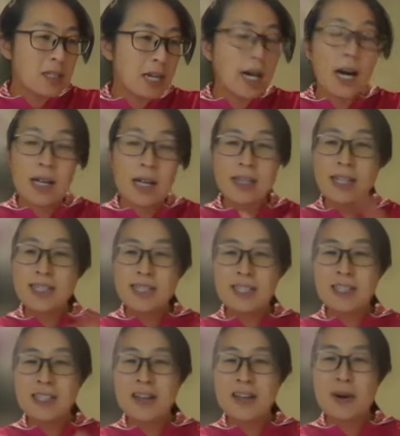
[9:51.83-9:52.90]
Uh, that's the
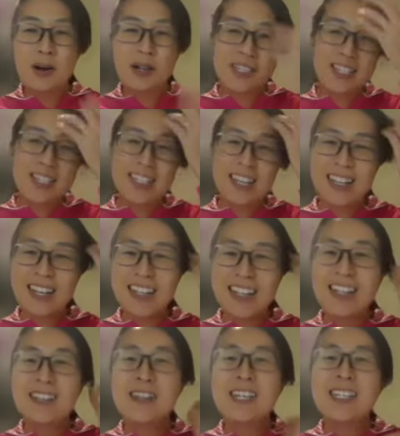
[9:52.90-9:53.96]
thing about ESL. I
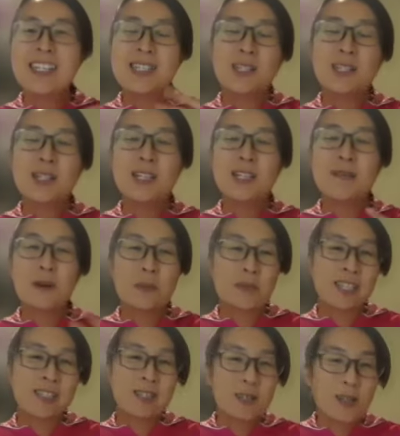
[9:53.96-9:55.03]
think it's good for
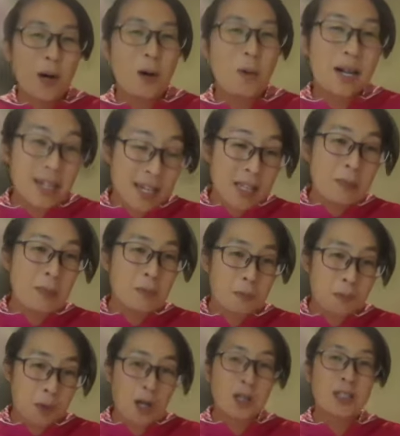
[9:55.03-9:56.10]
me to know what kind of
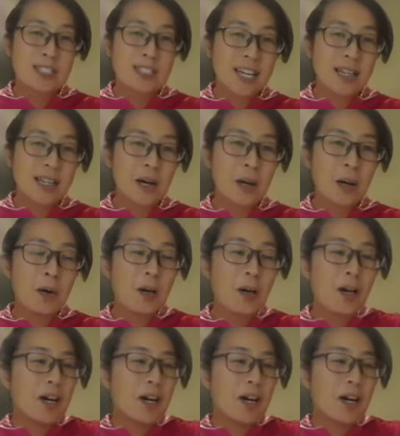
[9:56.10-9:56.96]
words they know,